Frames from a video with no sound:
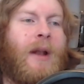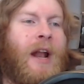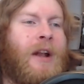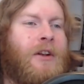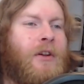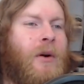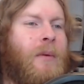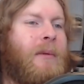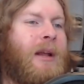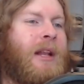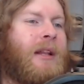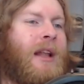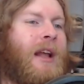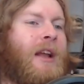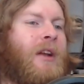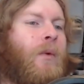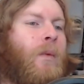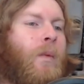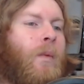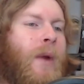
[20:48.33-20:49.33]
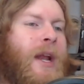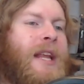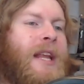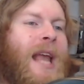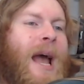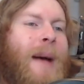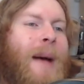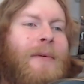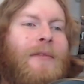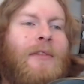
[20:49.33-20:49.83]
and I don't mean like a
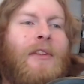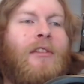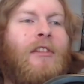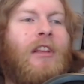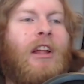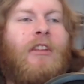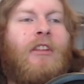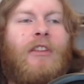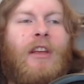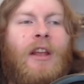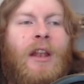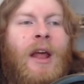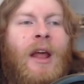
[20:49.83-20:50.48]
recap of the season.